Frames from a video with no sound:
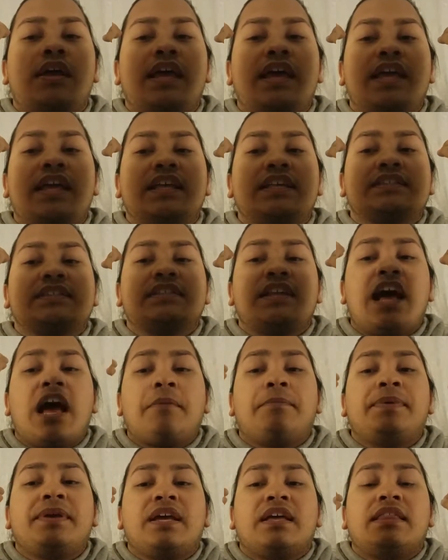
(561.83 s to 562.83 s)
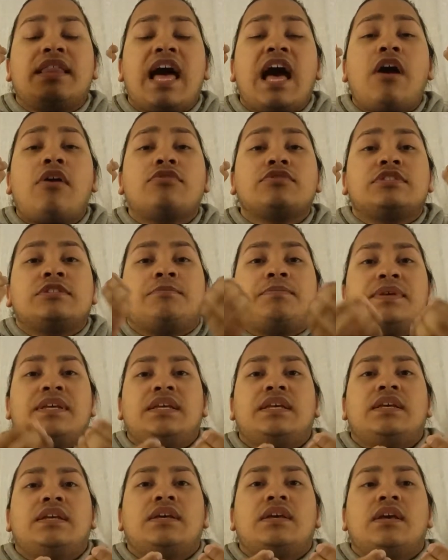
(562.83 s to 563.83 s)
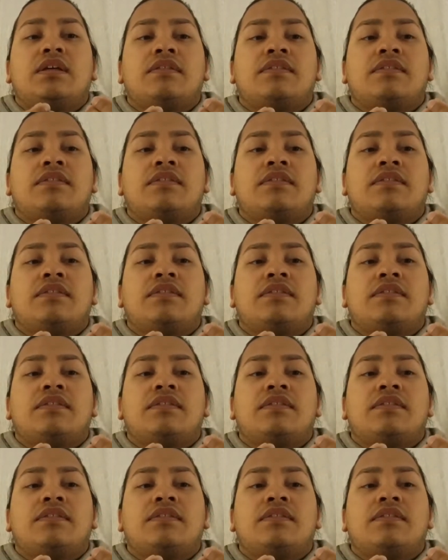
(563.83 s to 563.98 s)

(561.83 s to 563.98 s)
is not being allowed to be